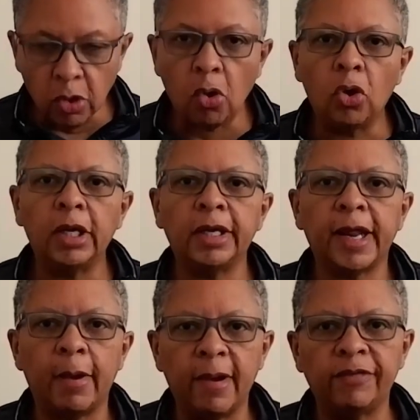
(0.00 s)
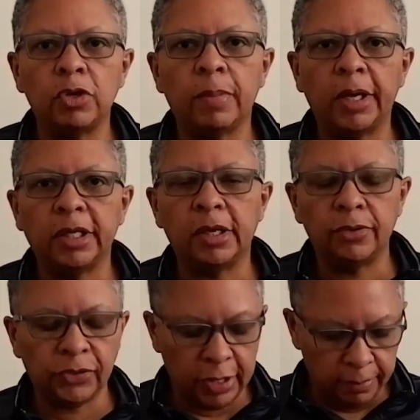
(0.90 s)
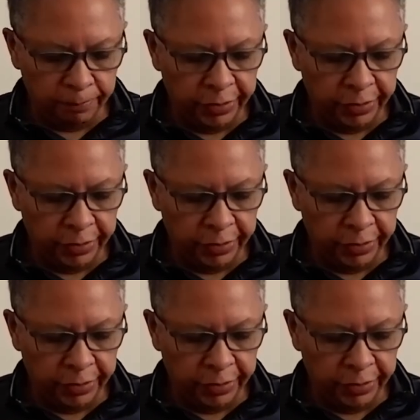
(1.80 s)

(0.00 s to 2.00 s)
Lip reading: call it and however you might use it,